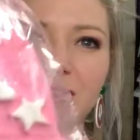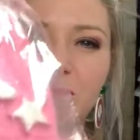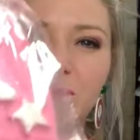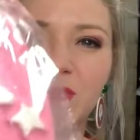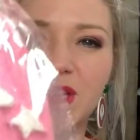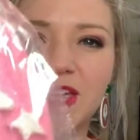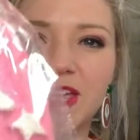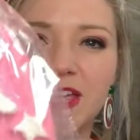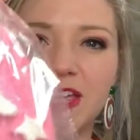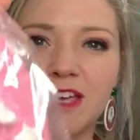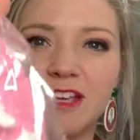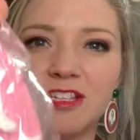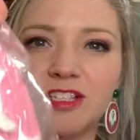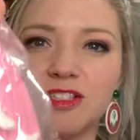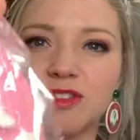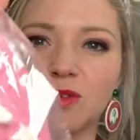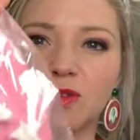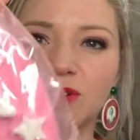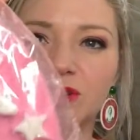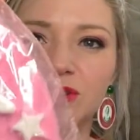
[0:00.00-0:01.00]
Mickey
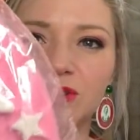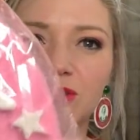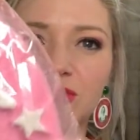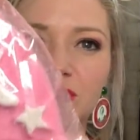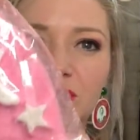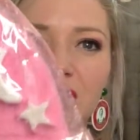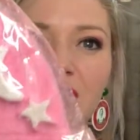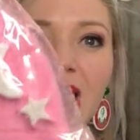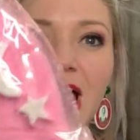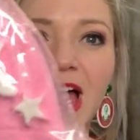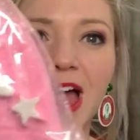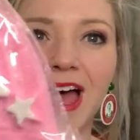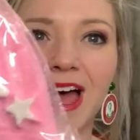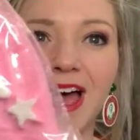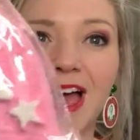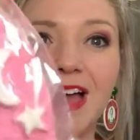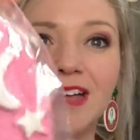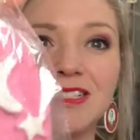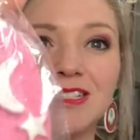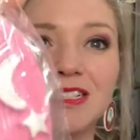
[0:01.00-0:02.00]
Sorcerer
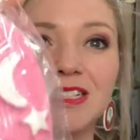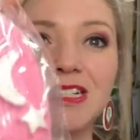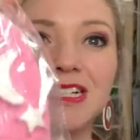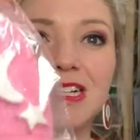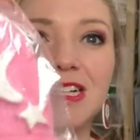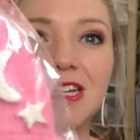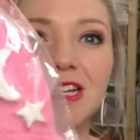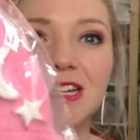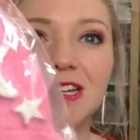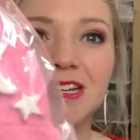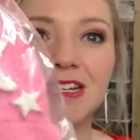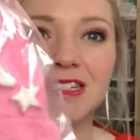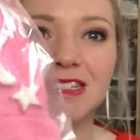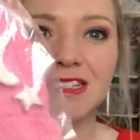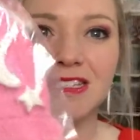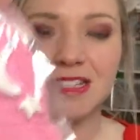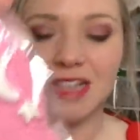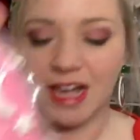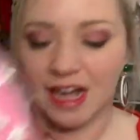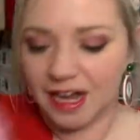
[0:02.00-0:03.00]
hat
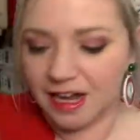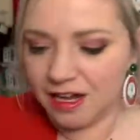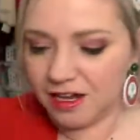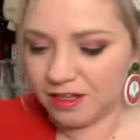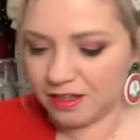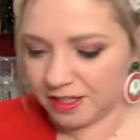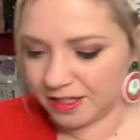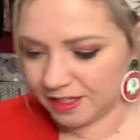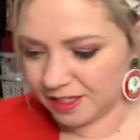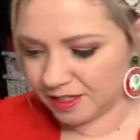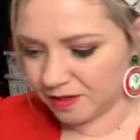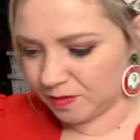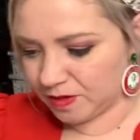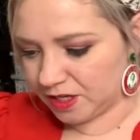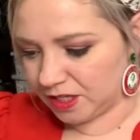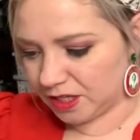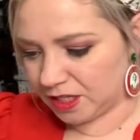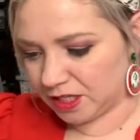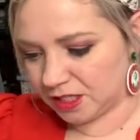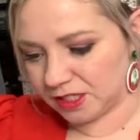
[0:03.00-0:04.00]
style. Let's see what
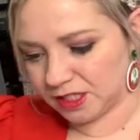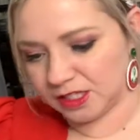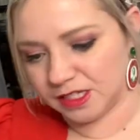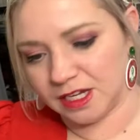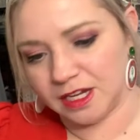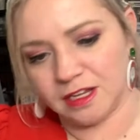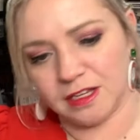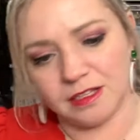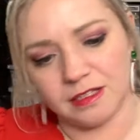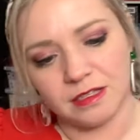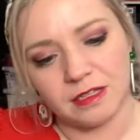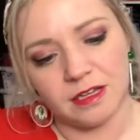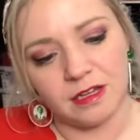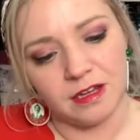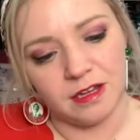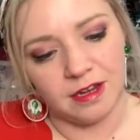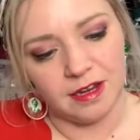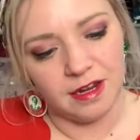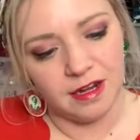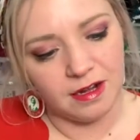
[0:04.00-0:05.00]
it, it says.
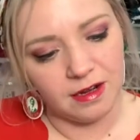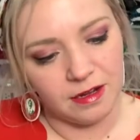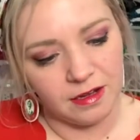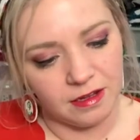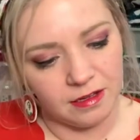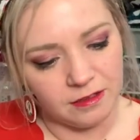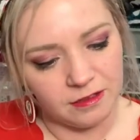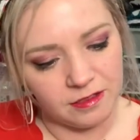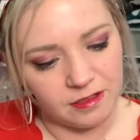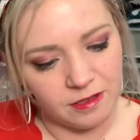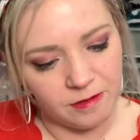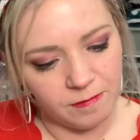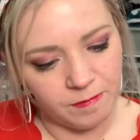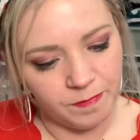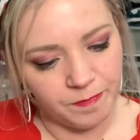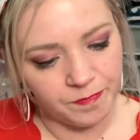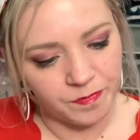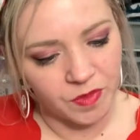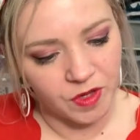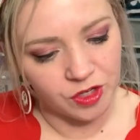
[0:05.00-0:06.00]
It is
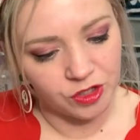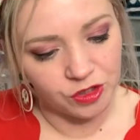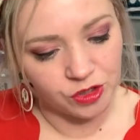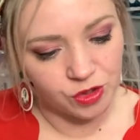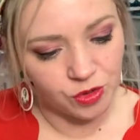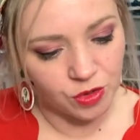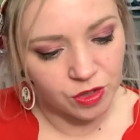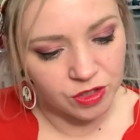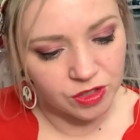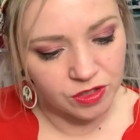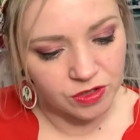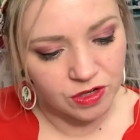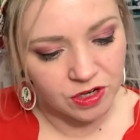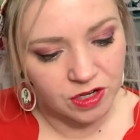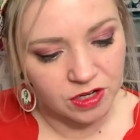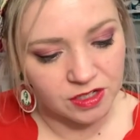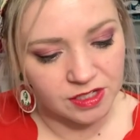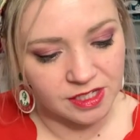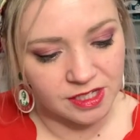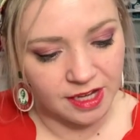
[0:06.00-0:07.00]

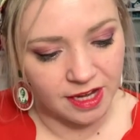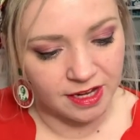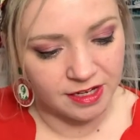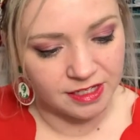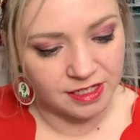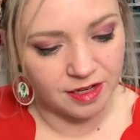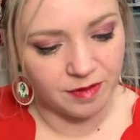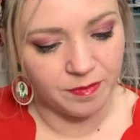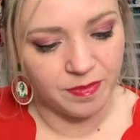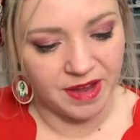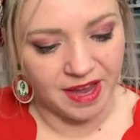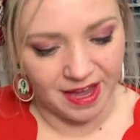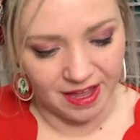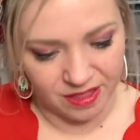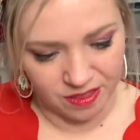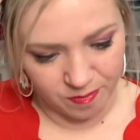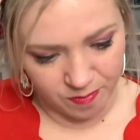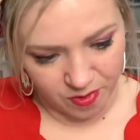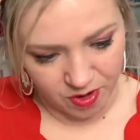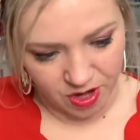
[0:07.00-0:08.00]
Sorcerer Santa
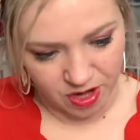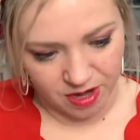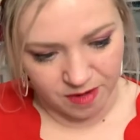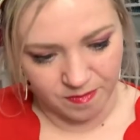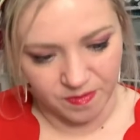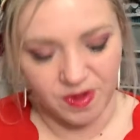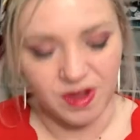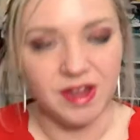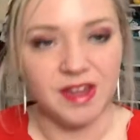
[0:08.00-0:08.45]
Bath Bomb.